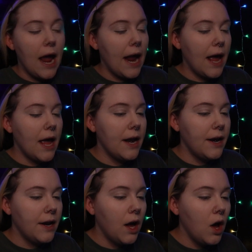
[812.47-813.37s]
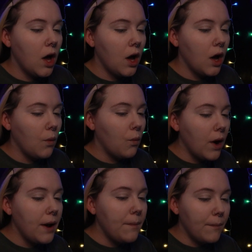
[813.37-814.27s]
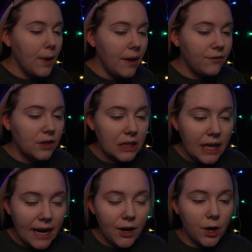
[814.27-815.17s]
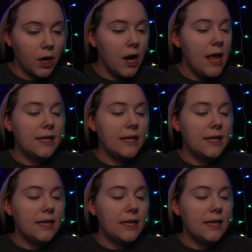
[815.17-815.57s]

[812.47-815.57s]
And 1 month later,